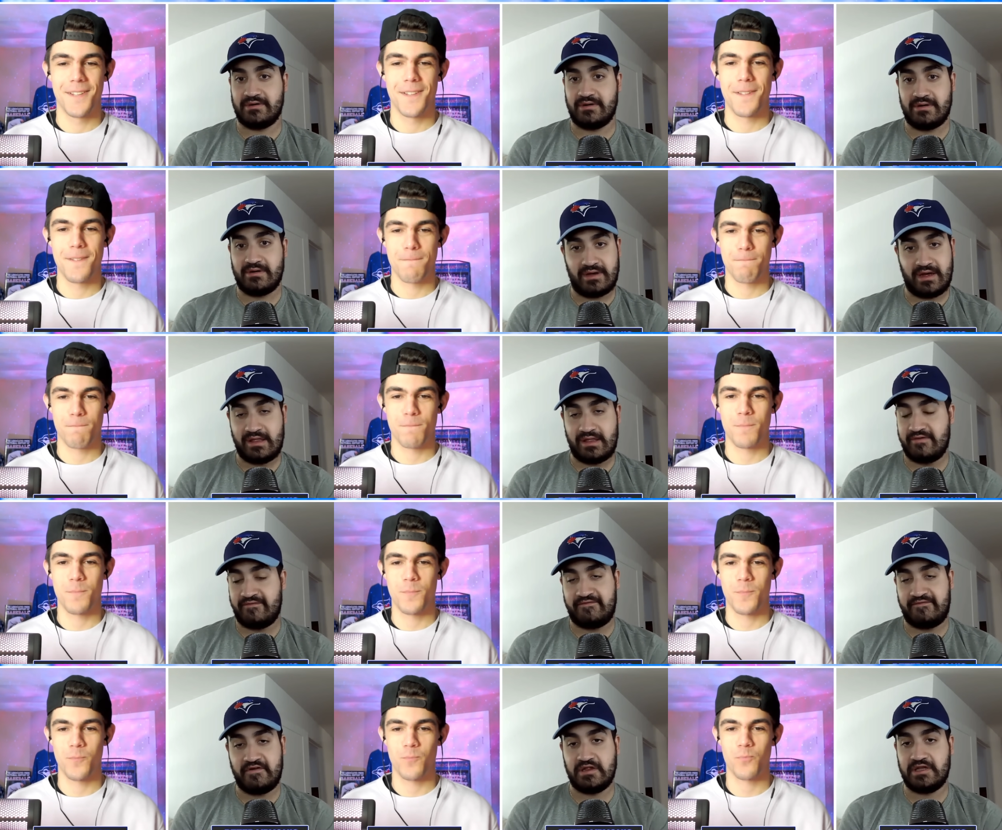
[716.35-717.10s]
Speaker 1: So
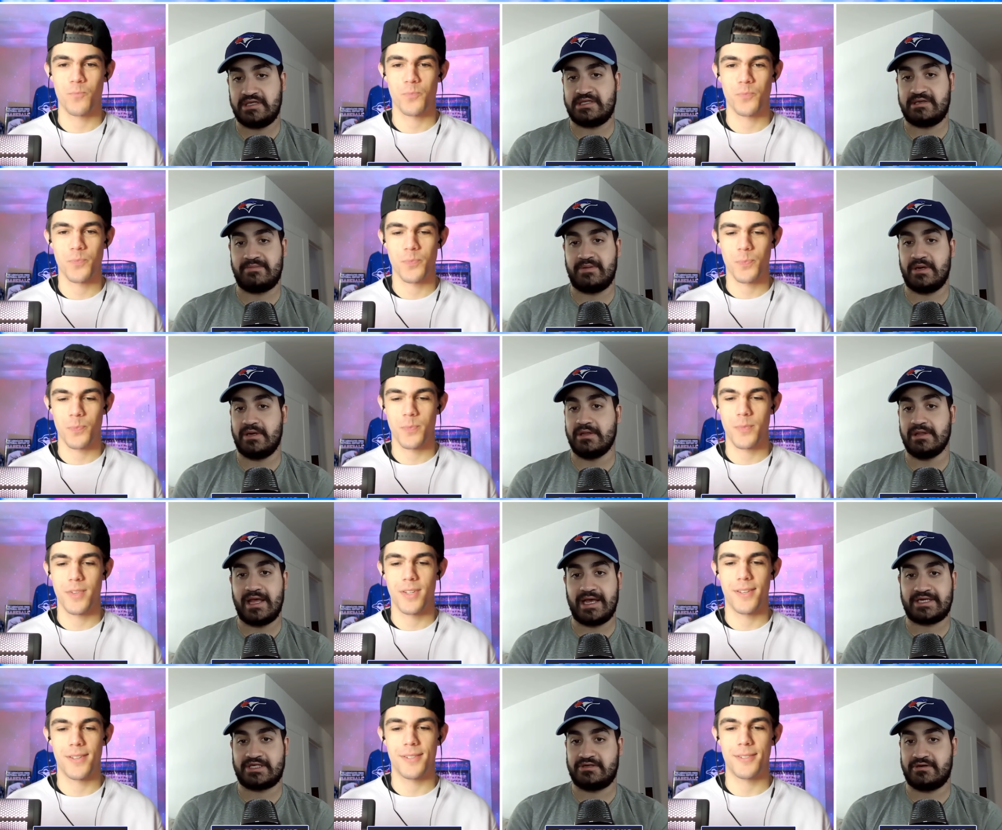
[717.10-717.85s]
uh, the Phillies have
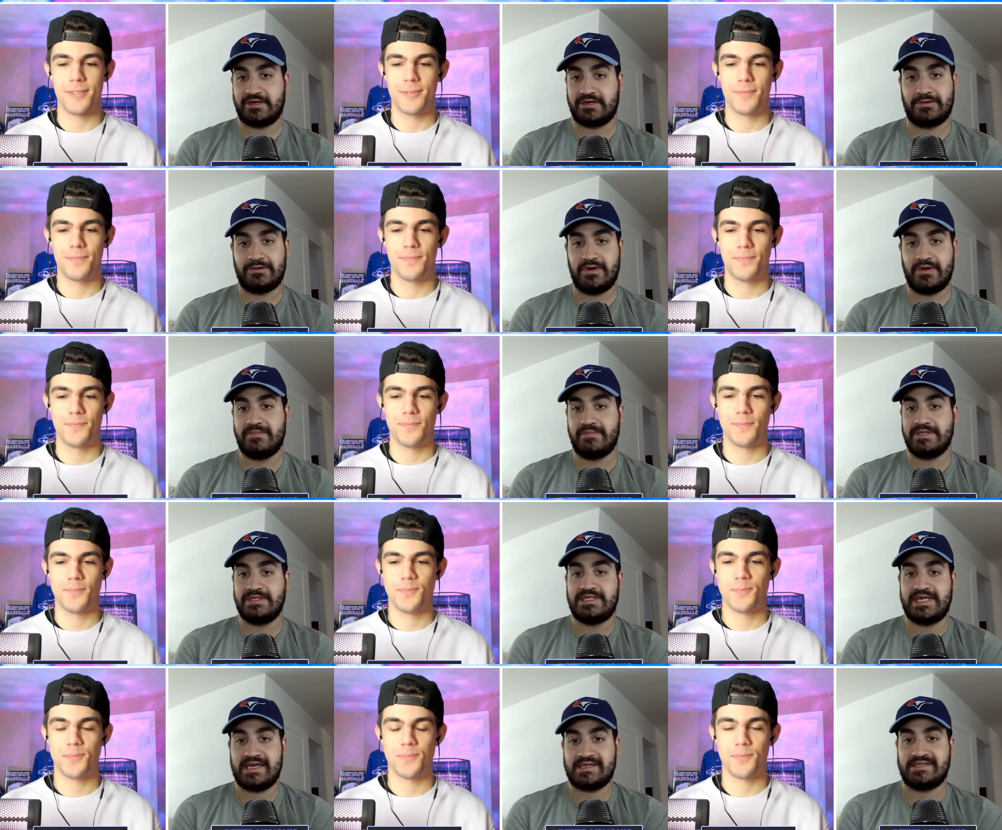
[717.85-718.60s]
been electric.
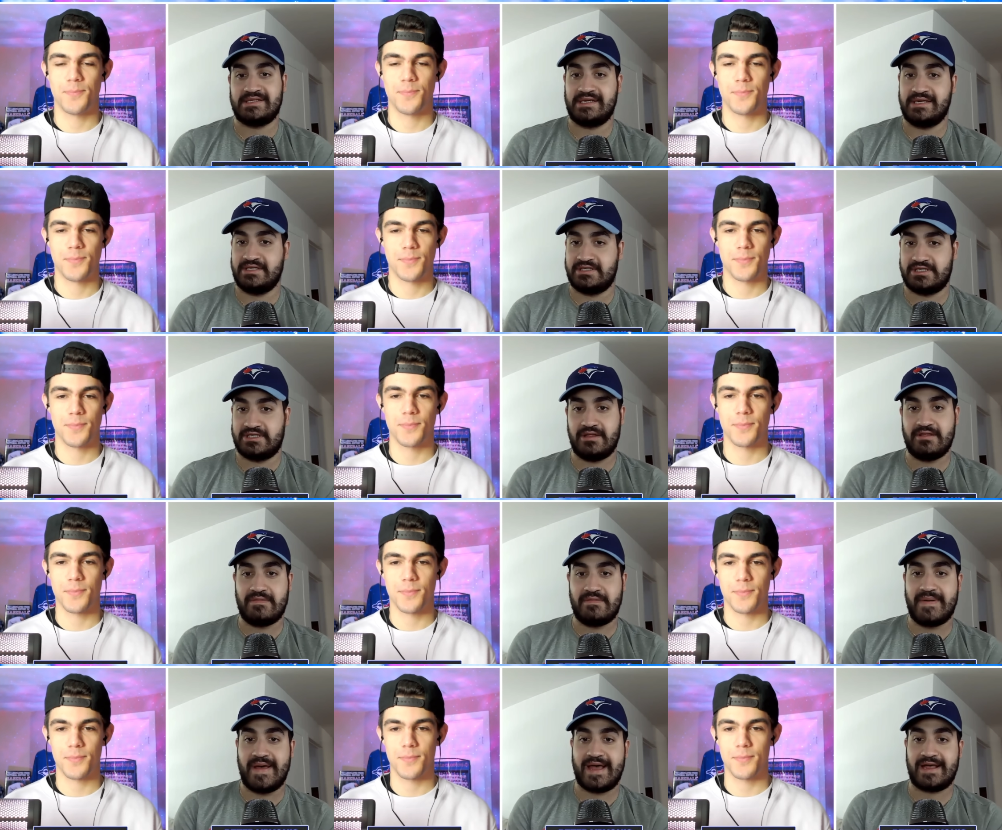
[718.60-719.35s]
We've been texting
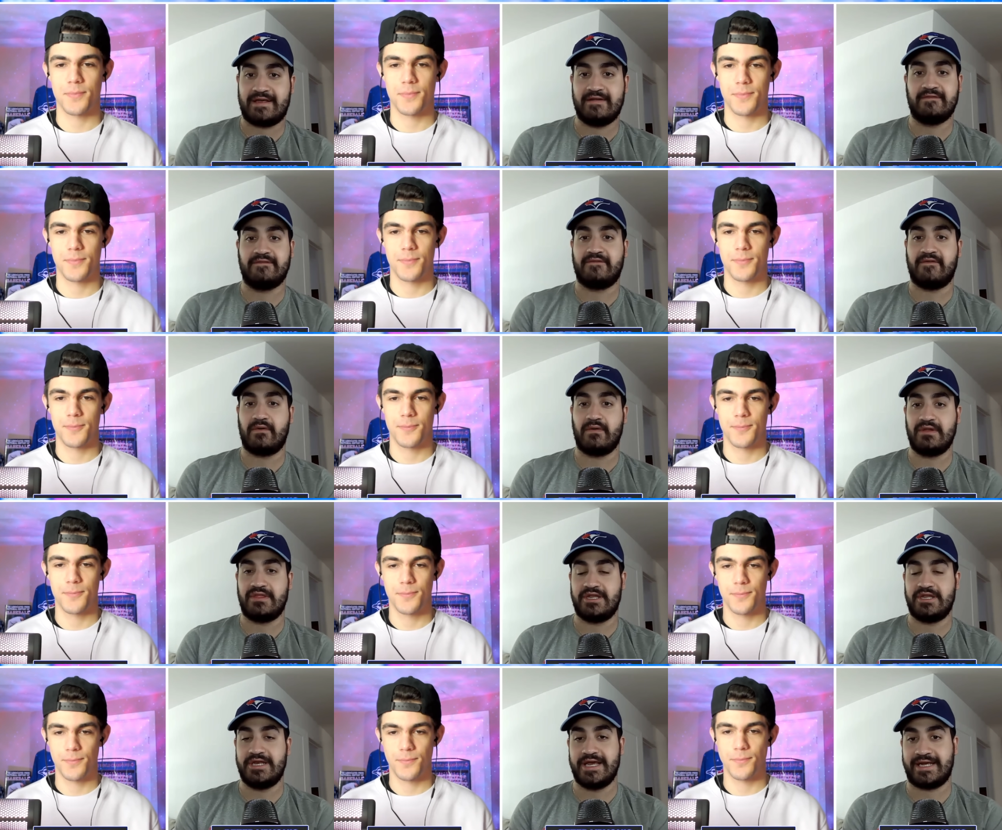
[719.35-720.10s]
each other back and
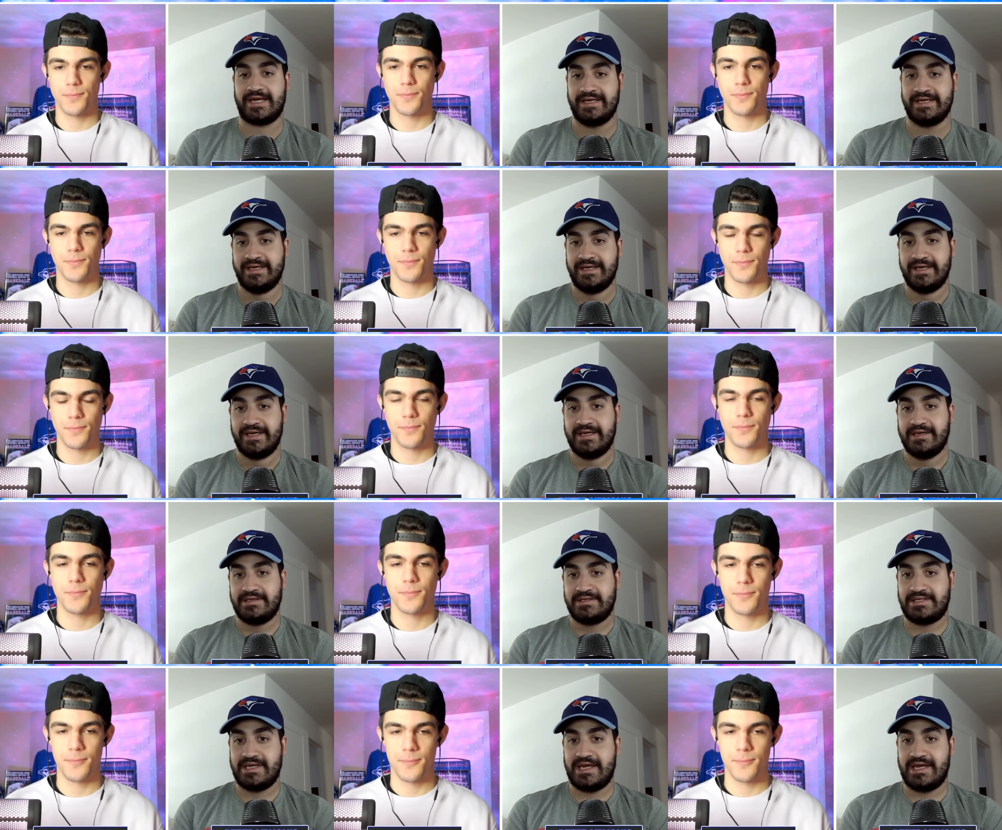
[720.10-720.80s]
forth, Nick